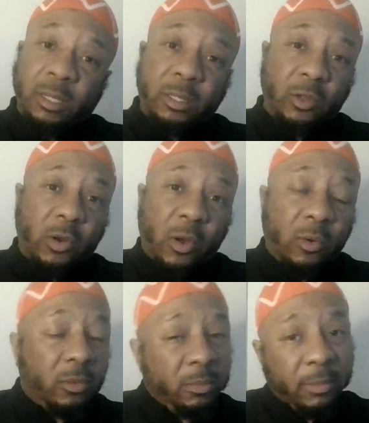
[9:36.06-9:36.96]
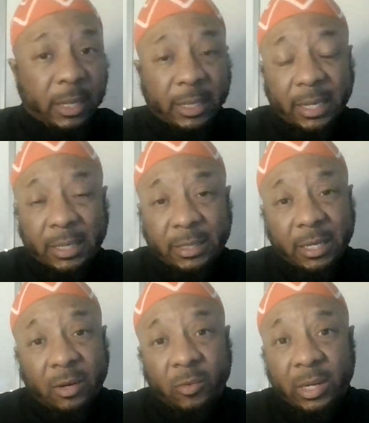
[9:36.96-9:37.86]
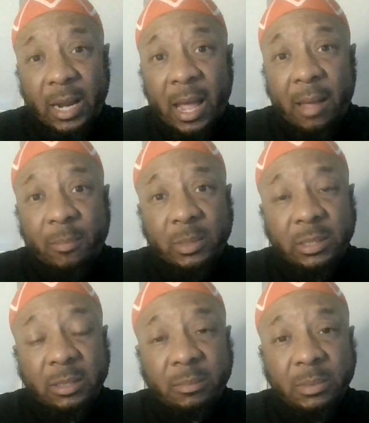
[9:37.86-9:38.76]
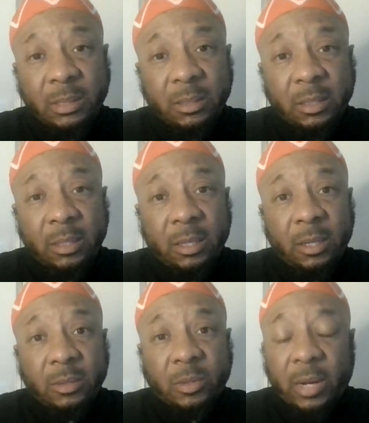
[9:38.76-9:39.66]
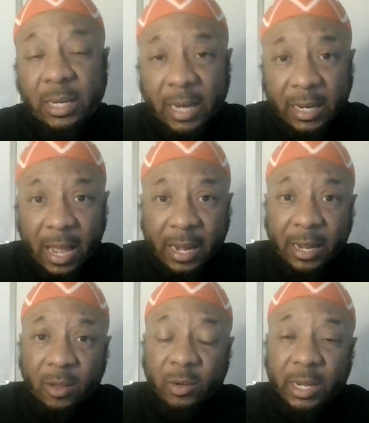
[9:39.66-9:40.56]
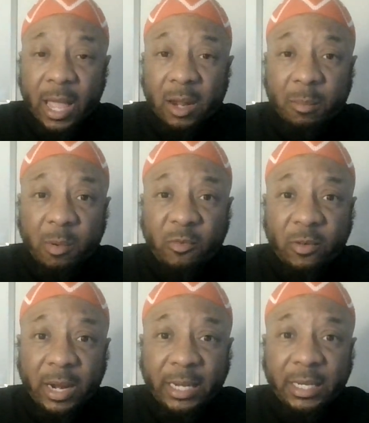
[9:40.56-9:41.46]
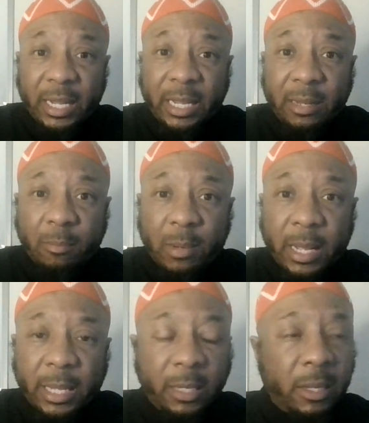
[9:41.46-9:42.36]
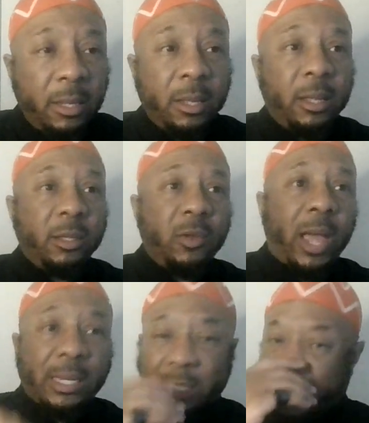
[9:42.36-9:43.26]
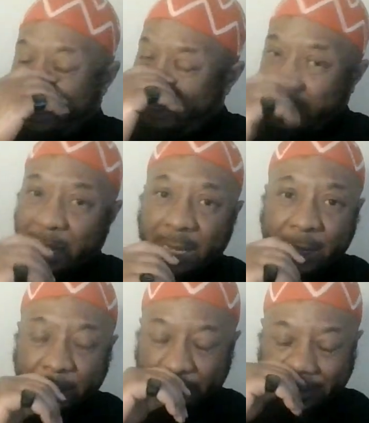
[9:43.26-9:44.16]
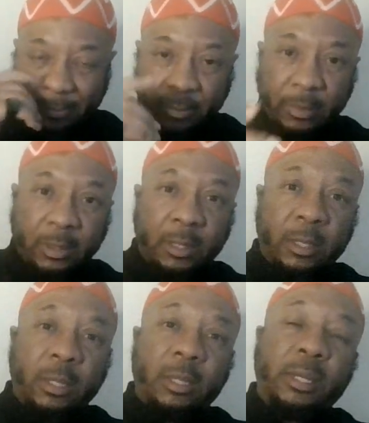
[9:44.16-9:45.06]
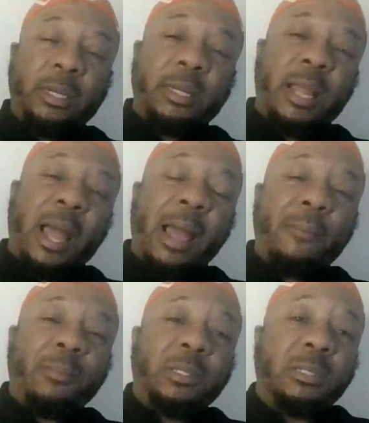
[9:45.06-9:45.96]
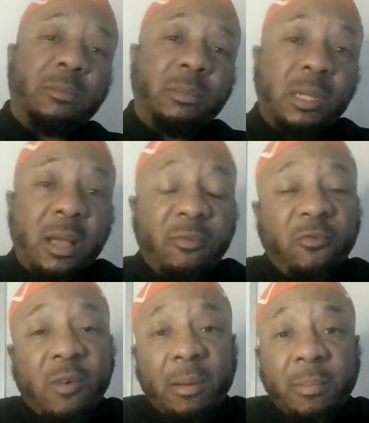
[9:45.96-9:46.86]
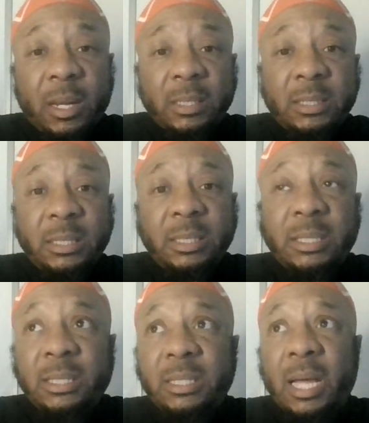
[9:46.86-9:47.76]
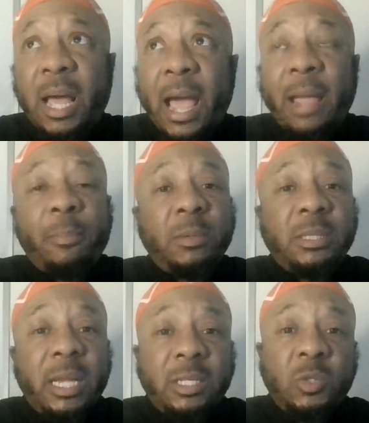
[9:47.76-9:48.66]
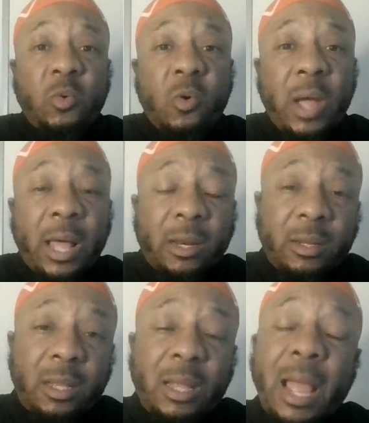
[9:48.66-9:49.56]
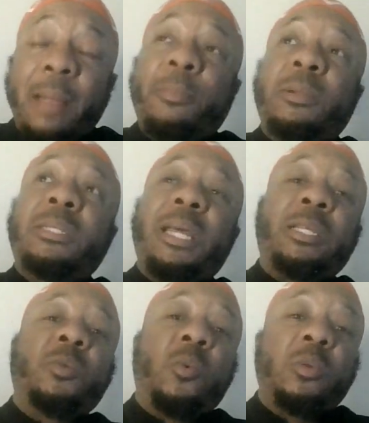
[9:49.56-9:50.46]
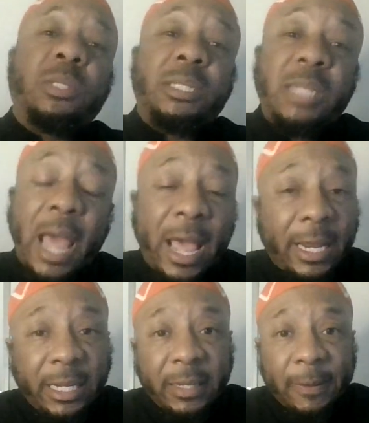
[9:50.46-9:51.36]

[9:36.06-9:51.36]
And then dealing with non-Muslims so that they're not held accountable for their deen. But you have to understand, non-Muslims come from a hypersexual society.